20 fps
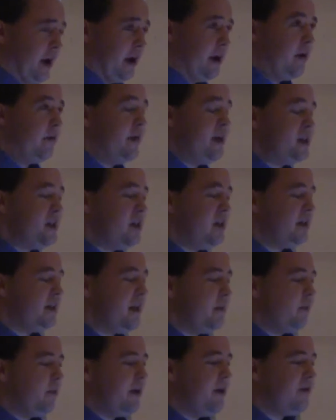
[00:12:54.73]
original
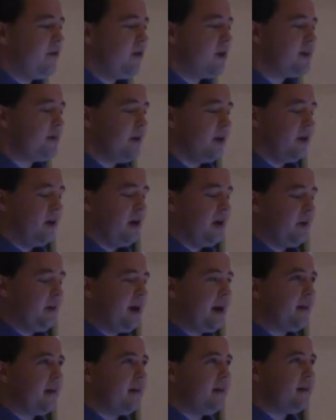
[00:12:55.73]
deep reinforcement learning
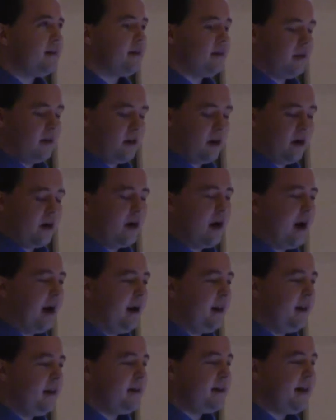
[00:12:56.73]
methods, are
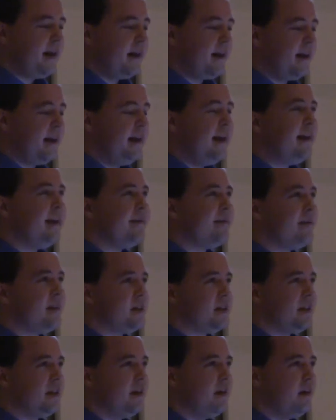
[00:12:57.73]
highly data
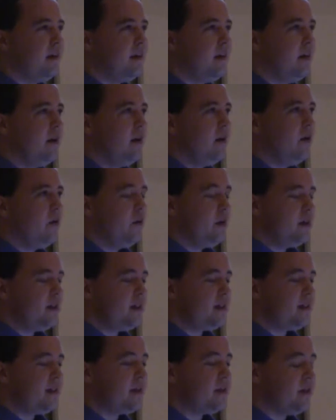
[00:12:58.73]
inefficient, which
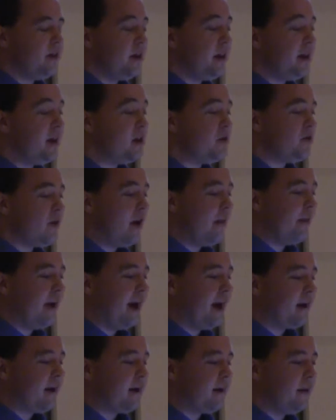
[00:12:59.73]
is certainly a
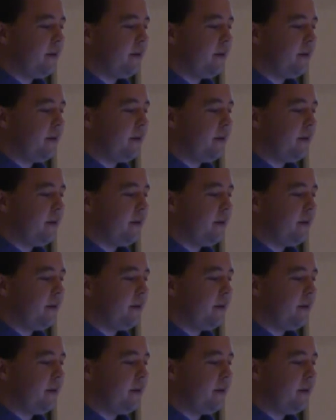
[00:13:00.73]
drawback.